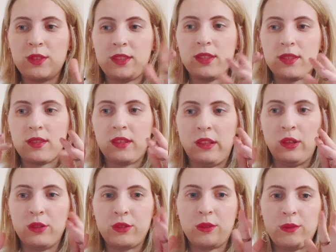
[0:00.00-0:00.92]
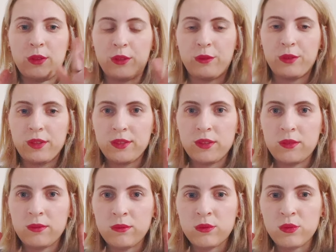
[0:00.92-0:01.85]
It is a lot of
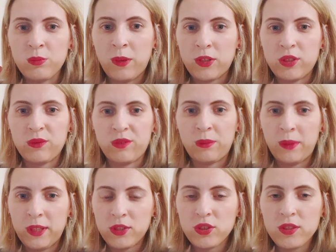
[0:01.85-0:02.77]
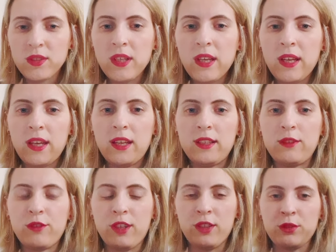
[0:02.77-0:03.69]
too much information, and
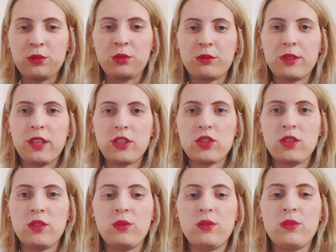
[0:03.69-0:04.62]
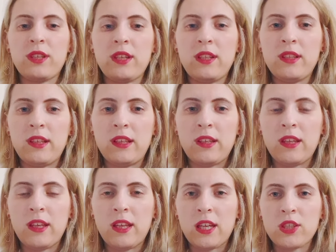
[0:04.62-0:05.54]
if you are new to Croatian, you can
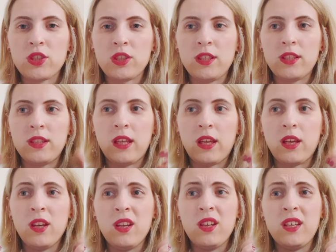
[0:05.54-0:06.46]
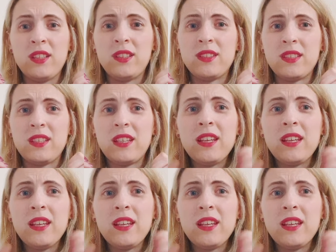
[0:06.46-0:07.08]
actually think it is